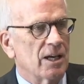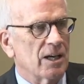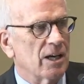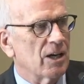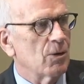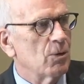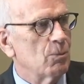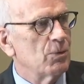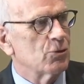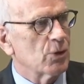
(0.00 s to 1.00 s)
Uh,
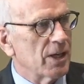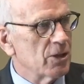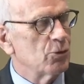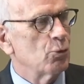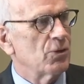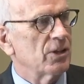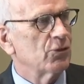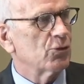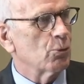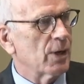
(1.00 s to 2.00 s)
trying to do
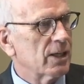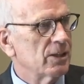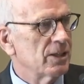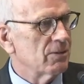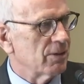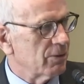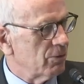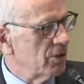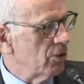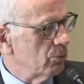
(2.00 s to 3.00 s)
things directly, like
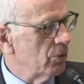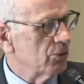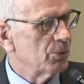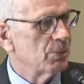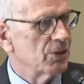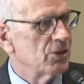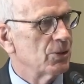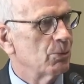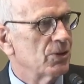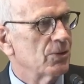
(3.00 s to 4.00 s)
they ultimately
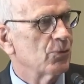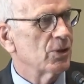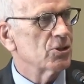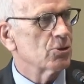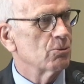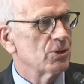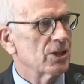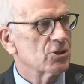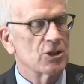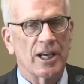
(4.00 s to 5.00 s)
did with the Inflation
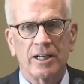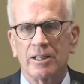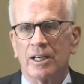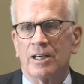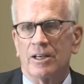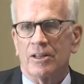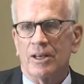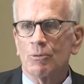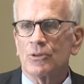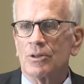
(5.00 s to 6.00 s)
Reduction Act,
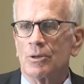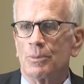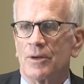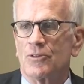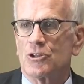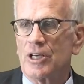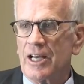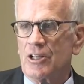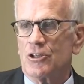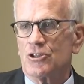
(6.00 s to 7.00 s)
that was a little bit of a
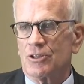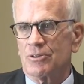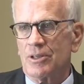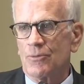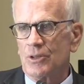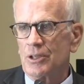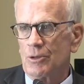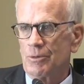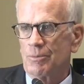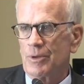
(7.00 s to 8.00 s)
challenge. And I'll give a
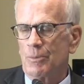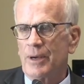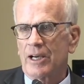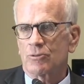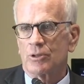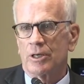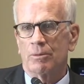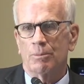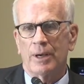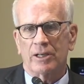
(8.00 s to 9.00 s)
little backdrop,
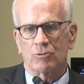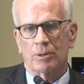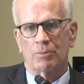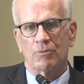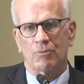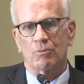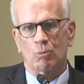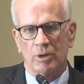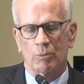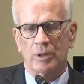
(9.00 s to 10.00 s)
backdrop of
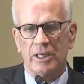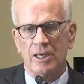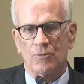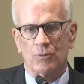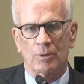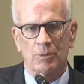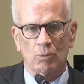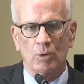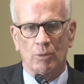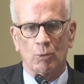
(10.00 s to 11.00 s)
where we came from and
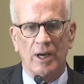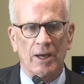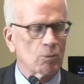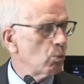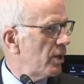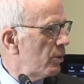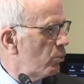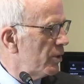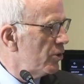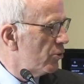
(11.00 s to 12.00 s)
where we're at and why
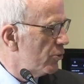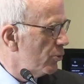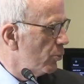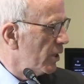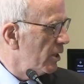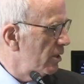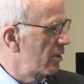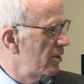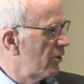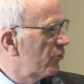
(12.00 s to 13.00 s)
what you're doing,
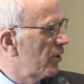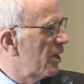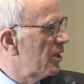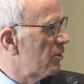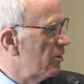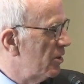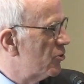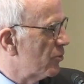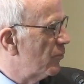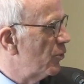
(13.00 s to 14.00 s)
E S I, and
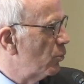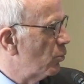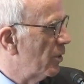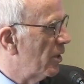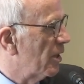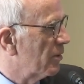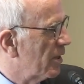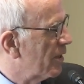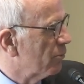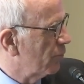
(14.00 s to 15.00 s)
each of you, uh,
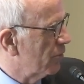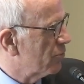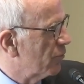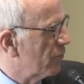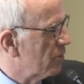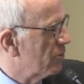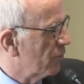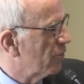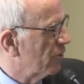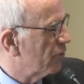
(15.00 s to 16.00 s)
Connor, was interesting.
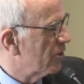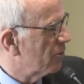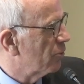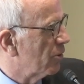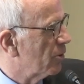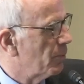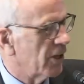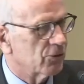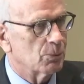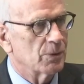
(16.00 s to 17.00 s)
Just listening to all the
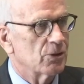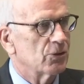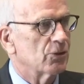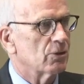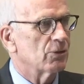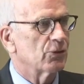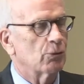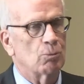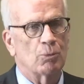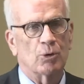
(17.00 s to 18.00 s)
possibilities there is
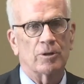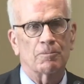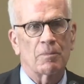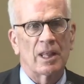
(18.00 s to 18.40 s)
so important.